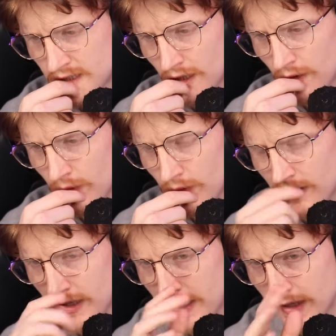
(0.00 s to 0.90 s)
So
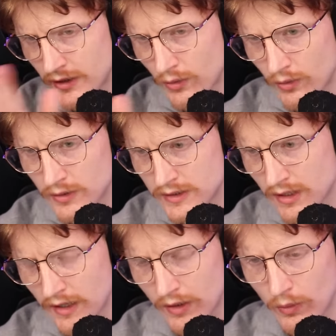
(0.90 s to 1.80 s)
it ignores
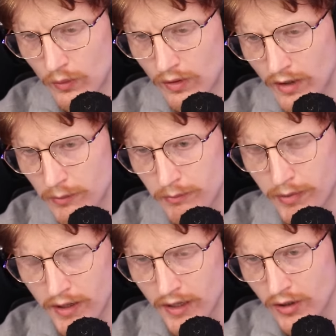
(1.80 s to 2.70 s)
like all kind of
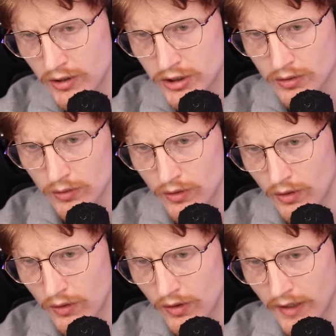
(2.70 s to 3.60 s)
biological
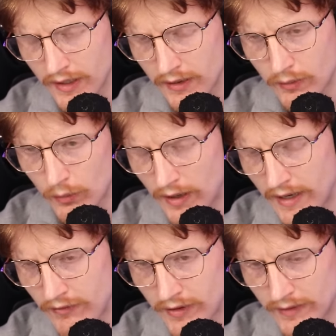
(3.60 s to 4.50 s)
or like
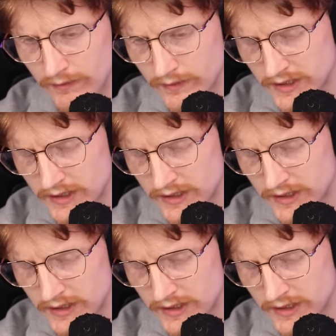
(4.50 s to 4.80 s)
whatever